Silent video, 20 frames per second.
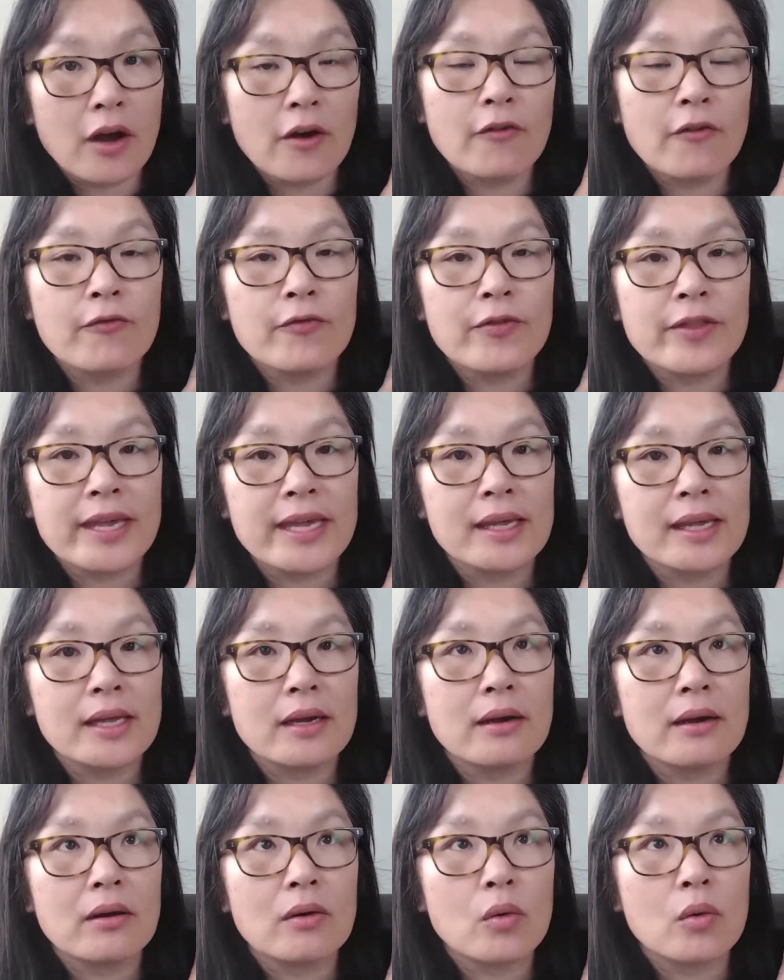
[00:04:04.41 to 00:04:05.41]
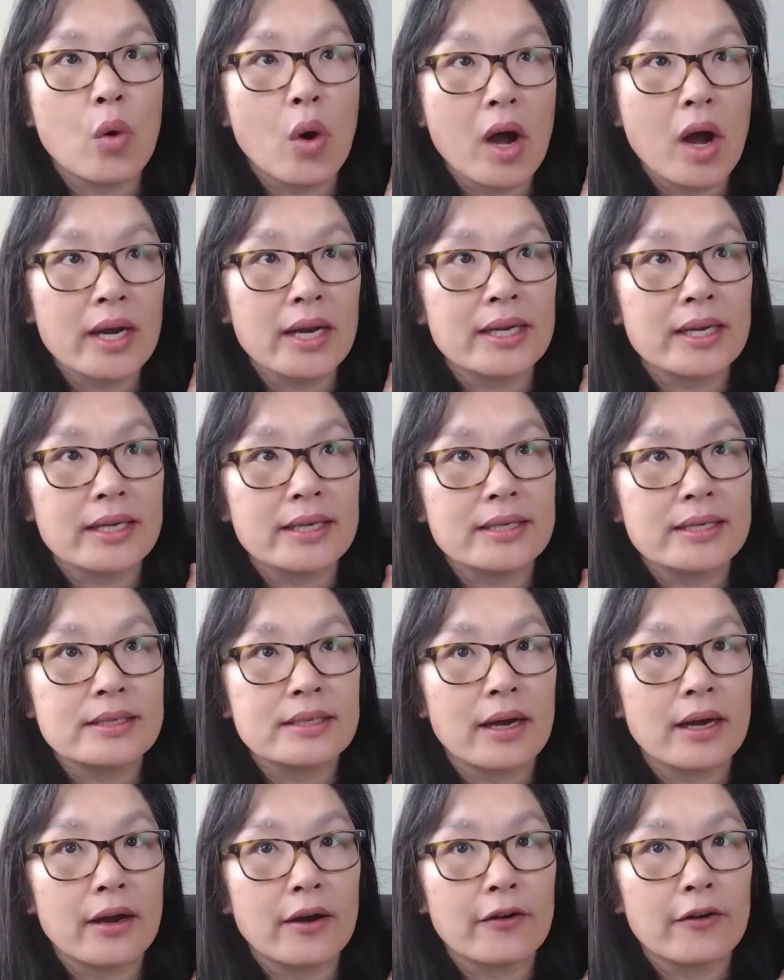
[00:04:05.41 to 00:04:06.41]
of the
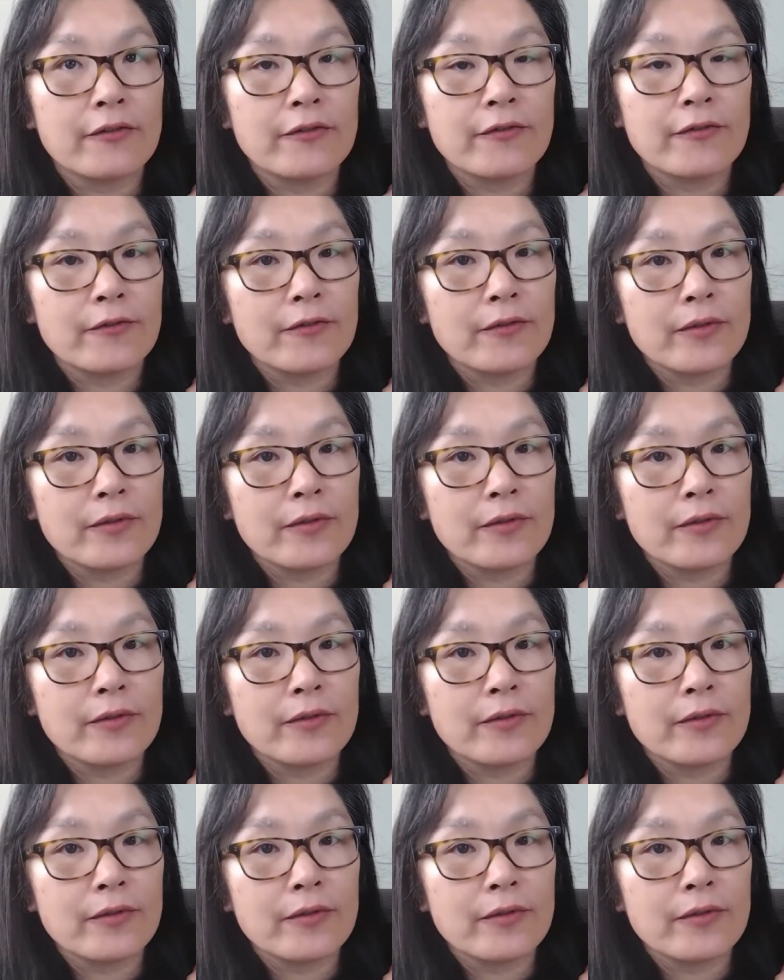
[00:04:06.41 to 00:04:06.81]
quantities of